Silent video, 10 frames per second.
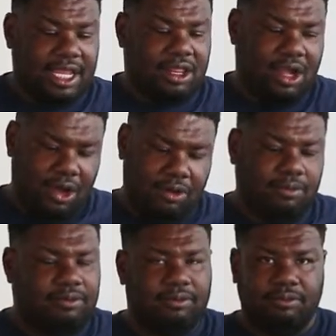
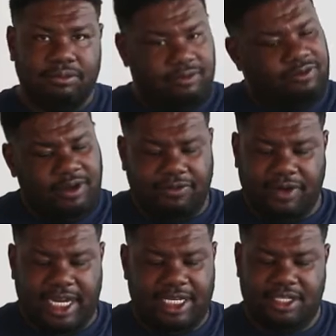So feel
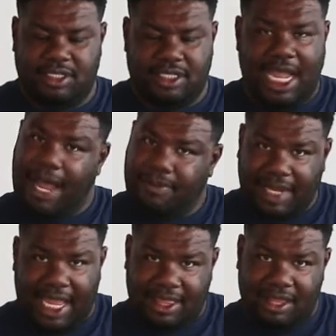free to
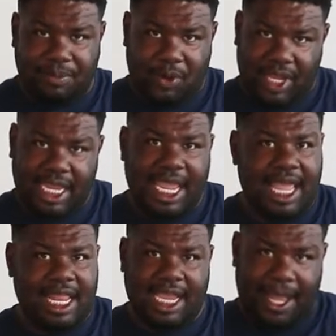stop at this point
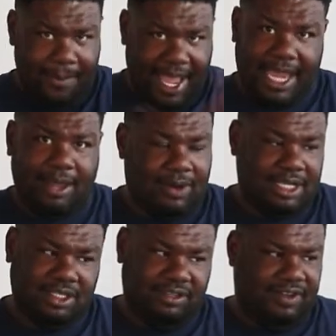and then come back and
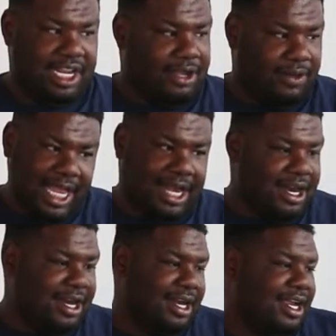watch this video
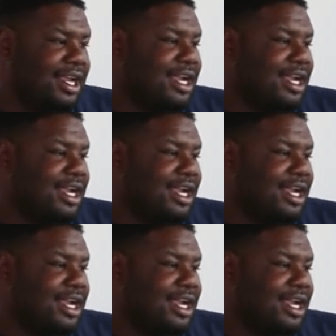later.